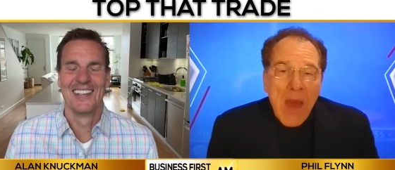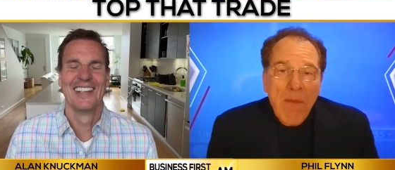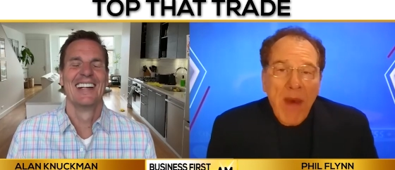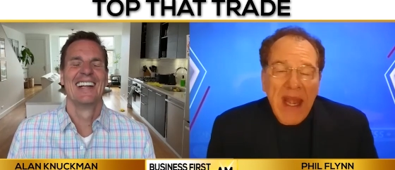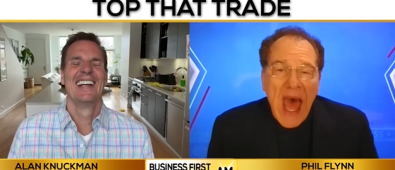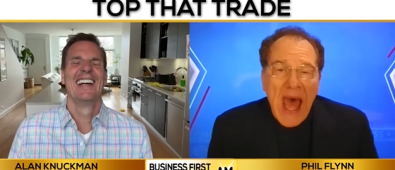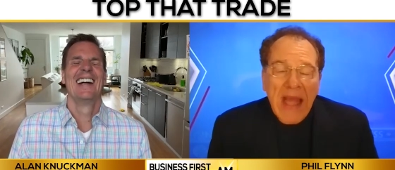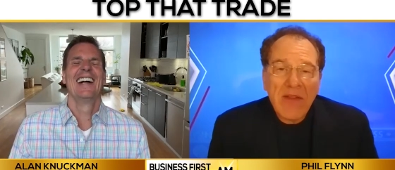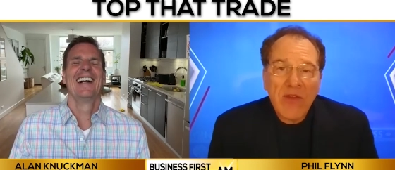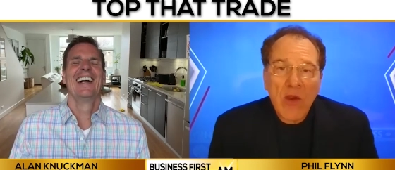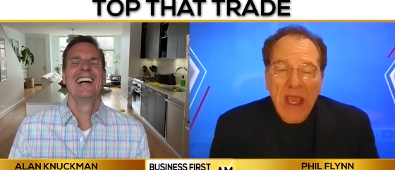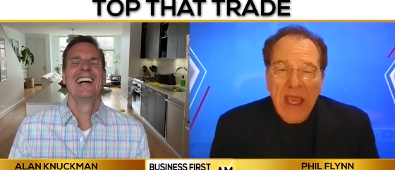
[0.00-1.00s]
Speaker 1: But
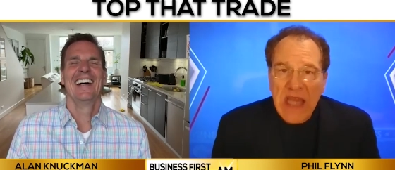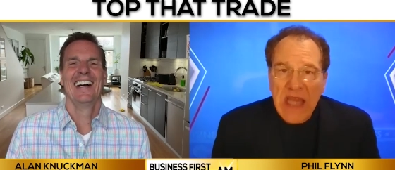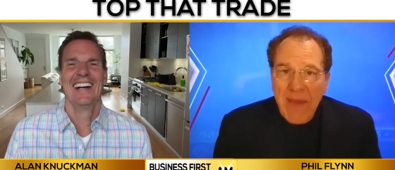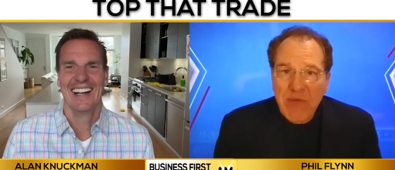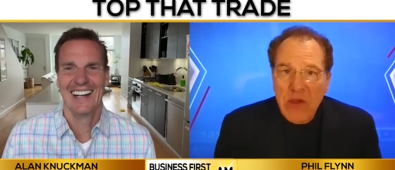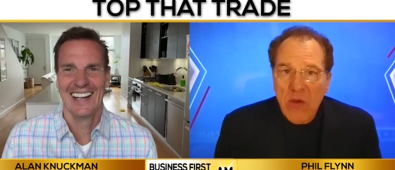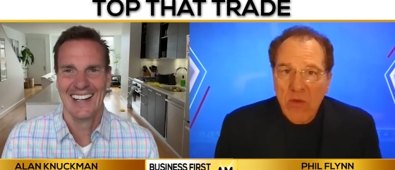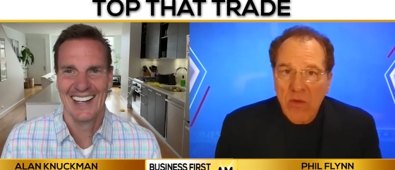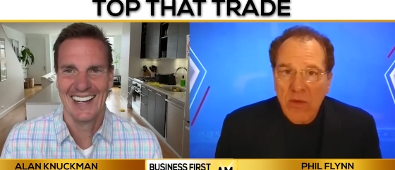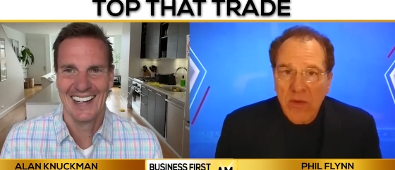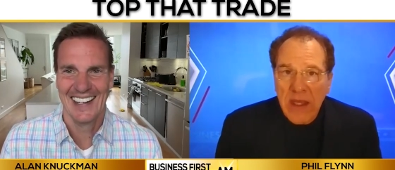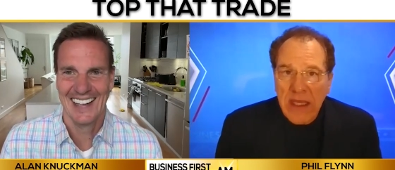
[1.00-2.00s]
there is
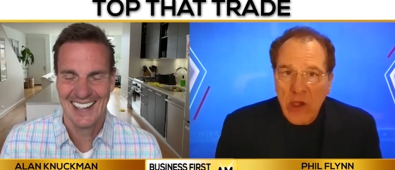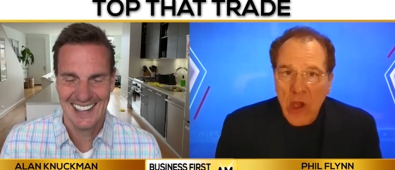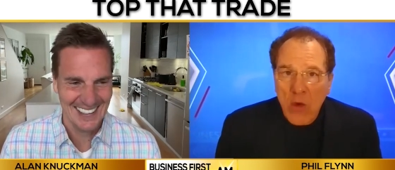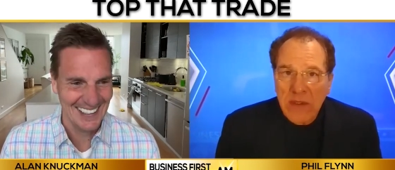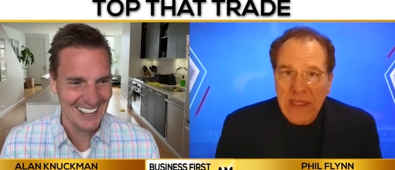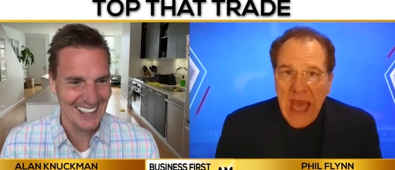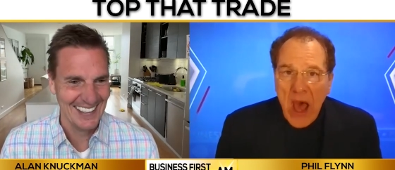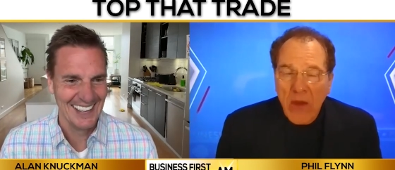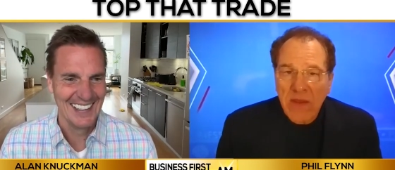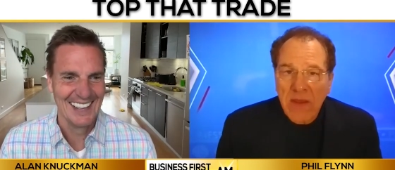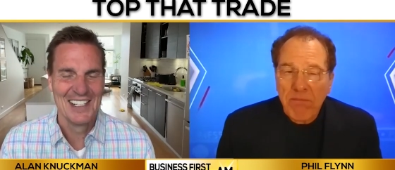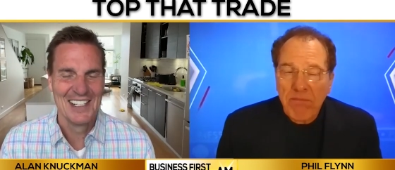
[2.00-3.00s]
absolutely no
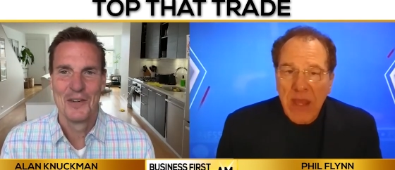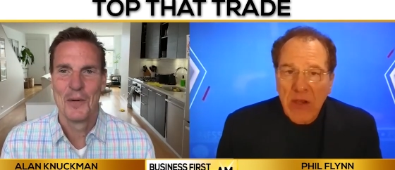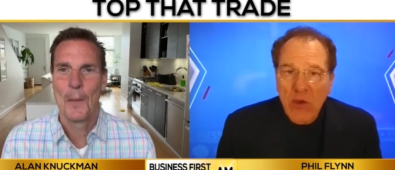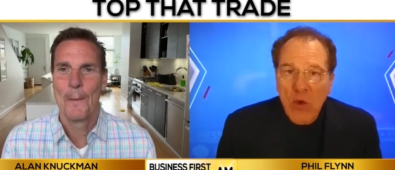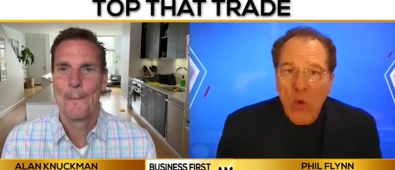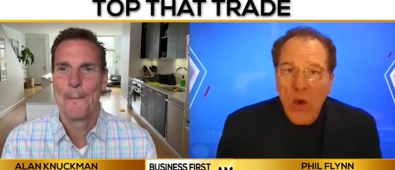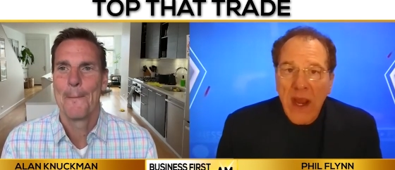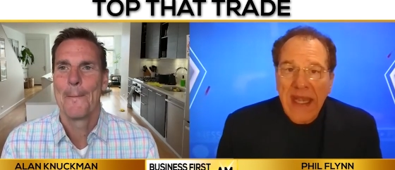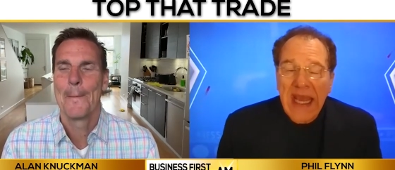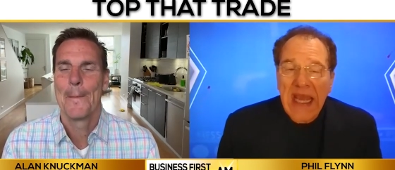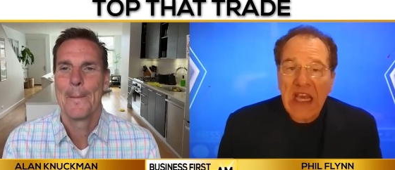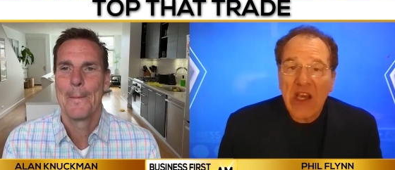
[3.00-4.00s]
doubt that
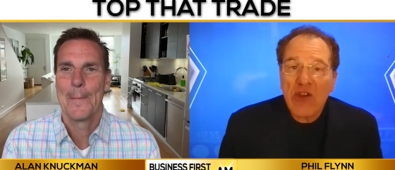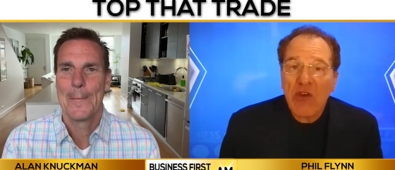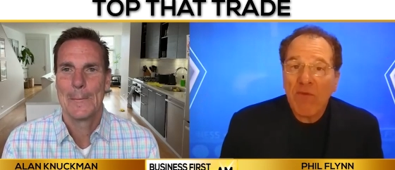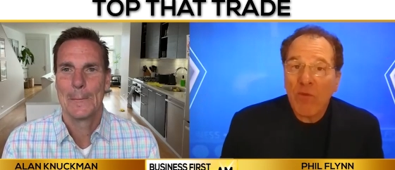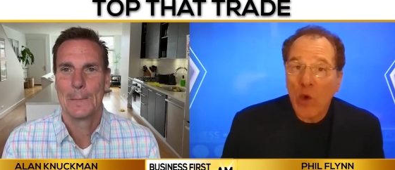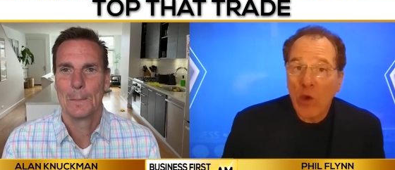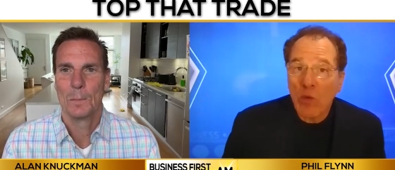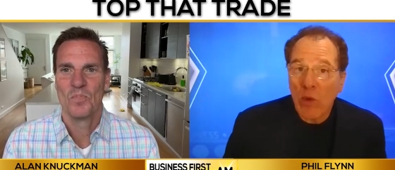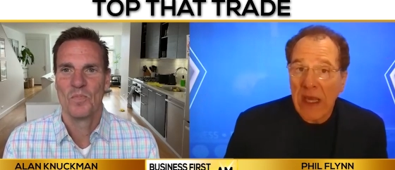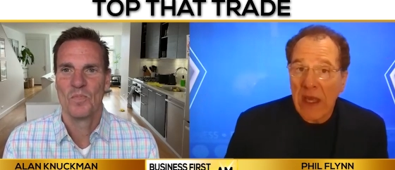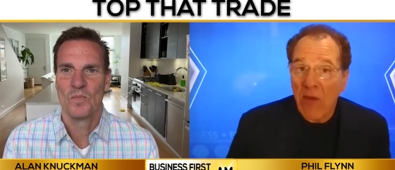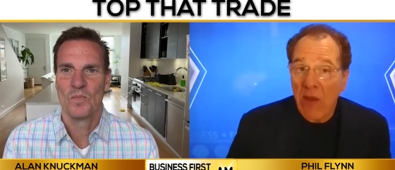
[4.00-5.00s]
Bitcoin is for
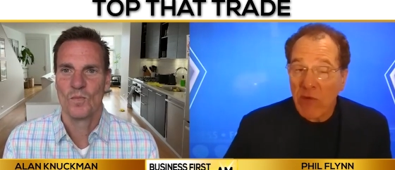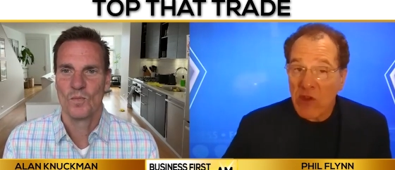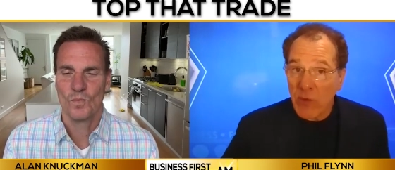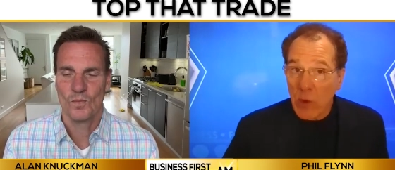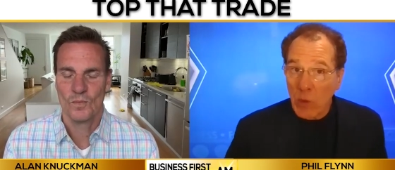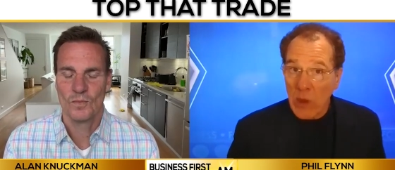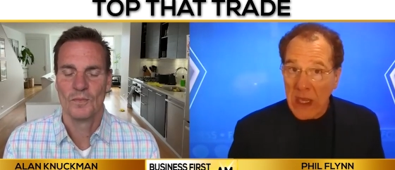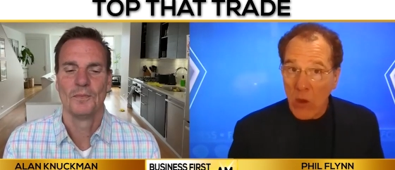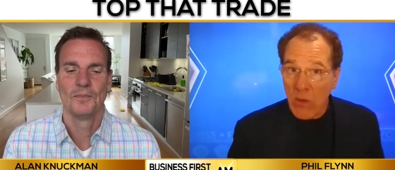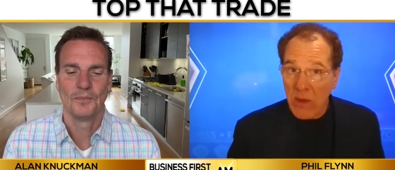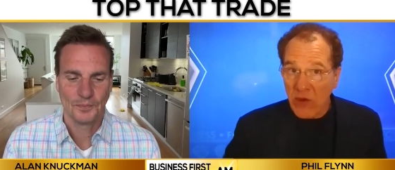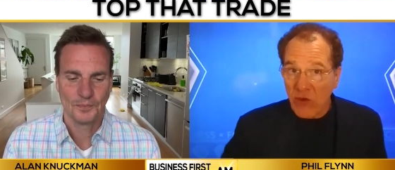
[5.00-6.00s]
real. It was for
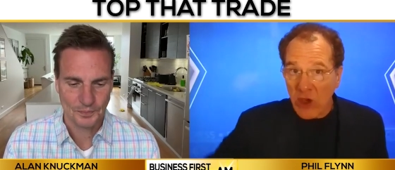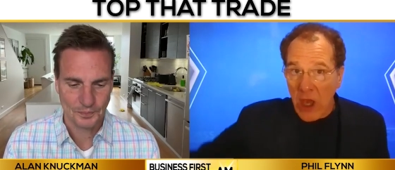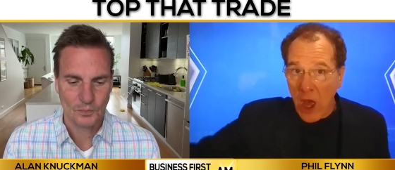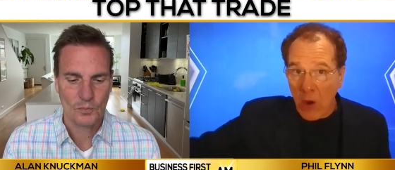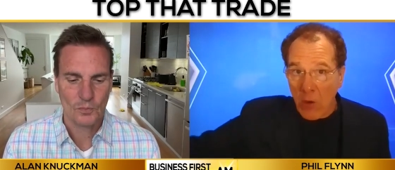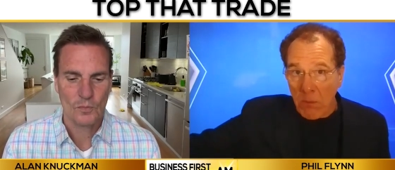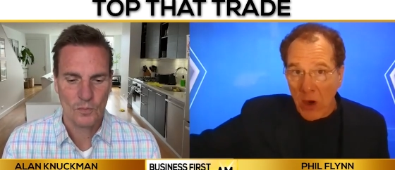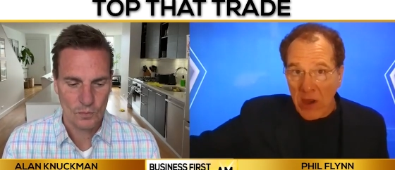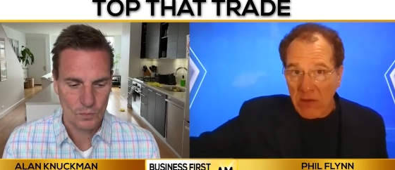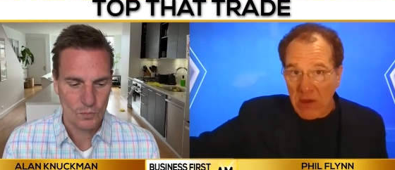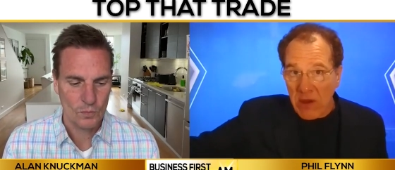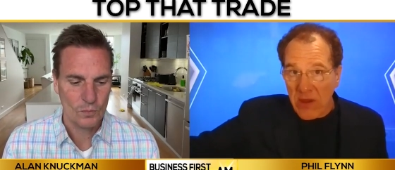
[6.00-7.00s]
real when the Chicago
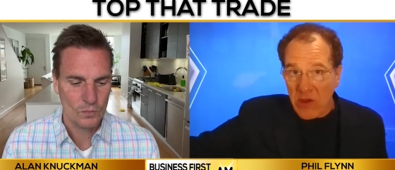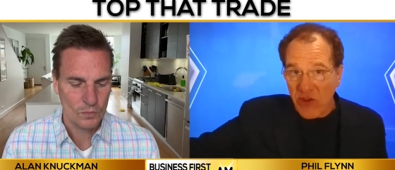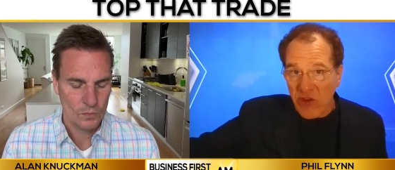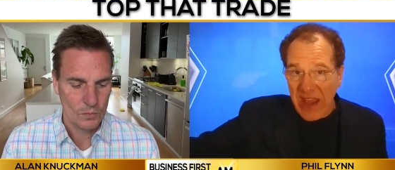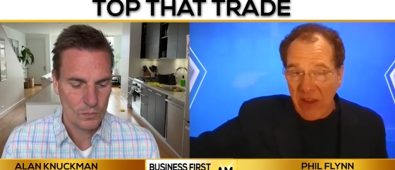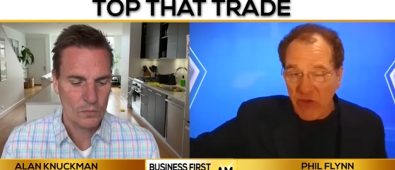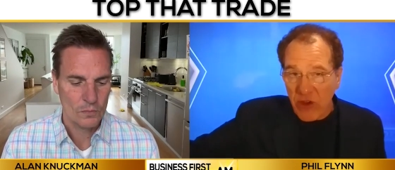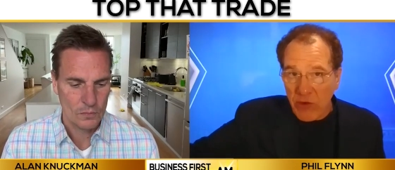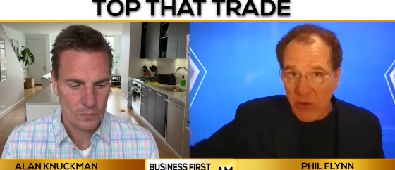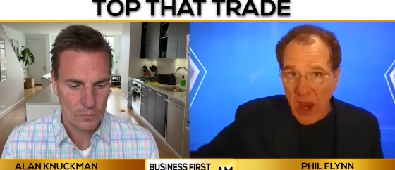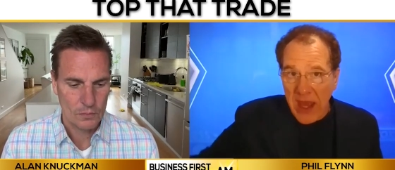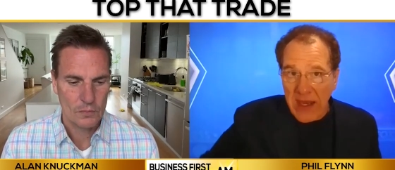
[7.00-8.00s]
Mercantile Exchange had
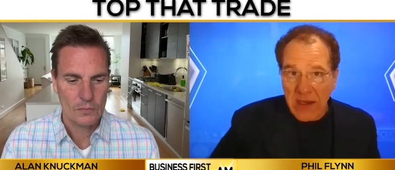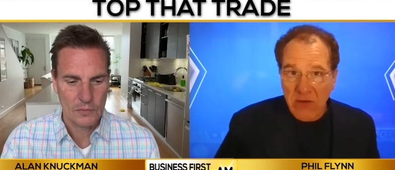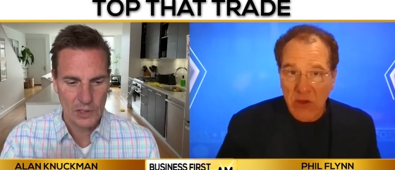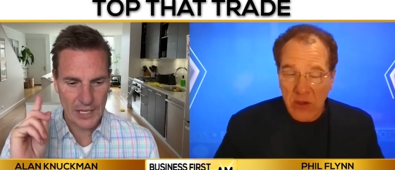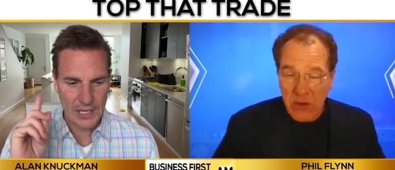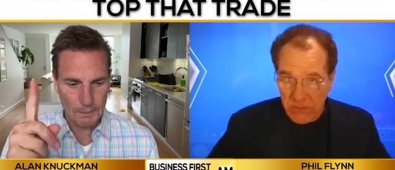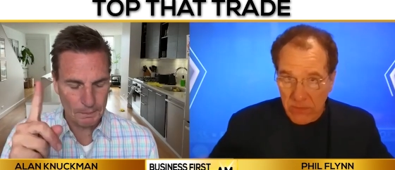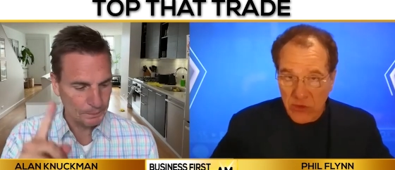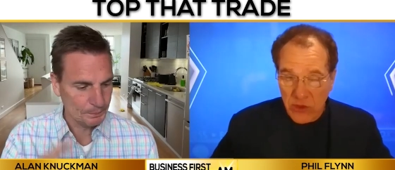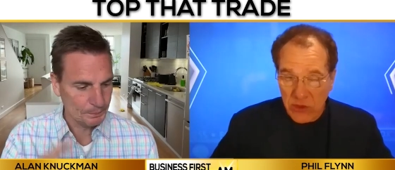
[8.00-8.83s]
tried it to yep.